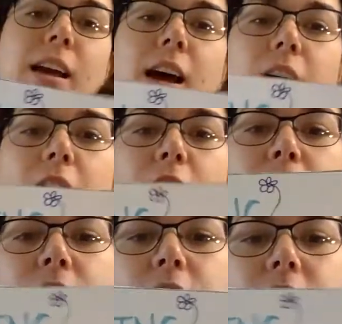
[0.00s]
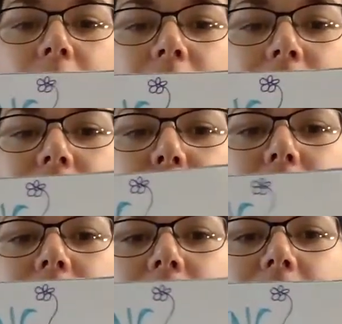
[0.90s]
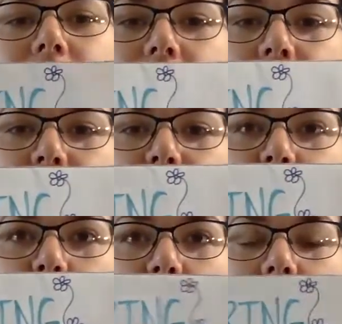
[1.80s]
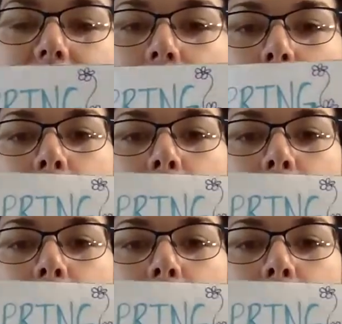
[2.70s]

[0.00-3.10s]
of things that we see in the spring.